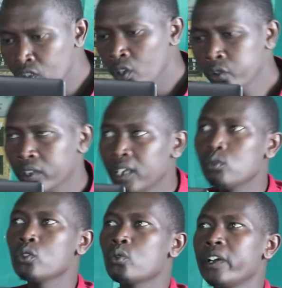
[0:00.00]
So that
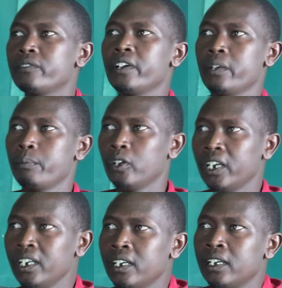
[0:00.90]
was quite very
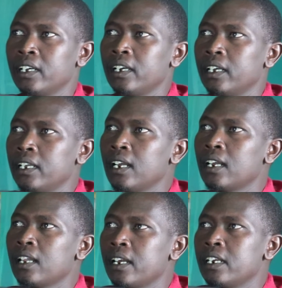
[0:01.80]
important. And then
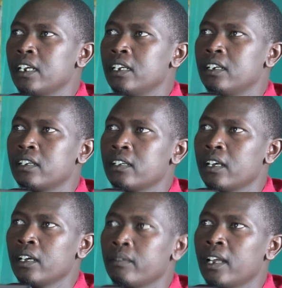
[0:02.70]
another need
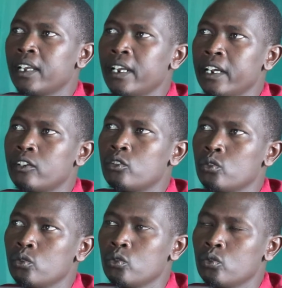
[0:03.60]
that led
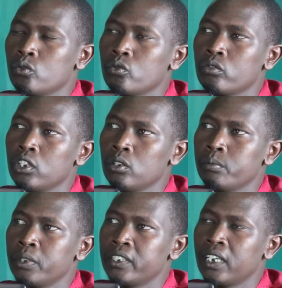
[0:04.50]
to,
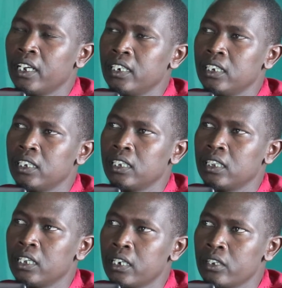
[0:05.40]
basically
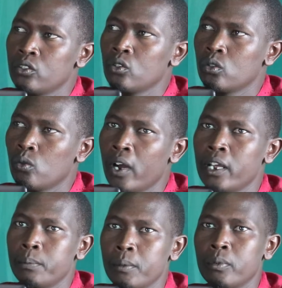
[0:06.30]
the reason why
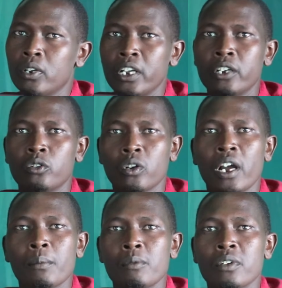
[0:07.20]
people had to
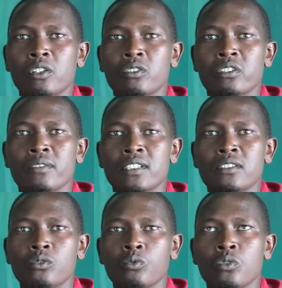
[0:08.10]
come up with
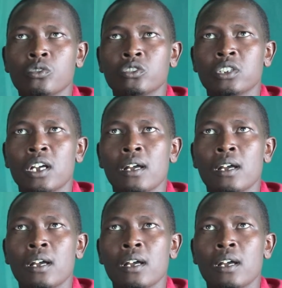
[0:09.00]
conservancies was,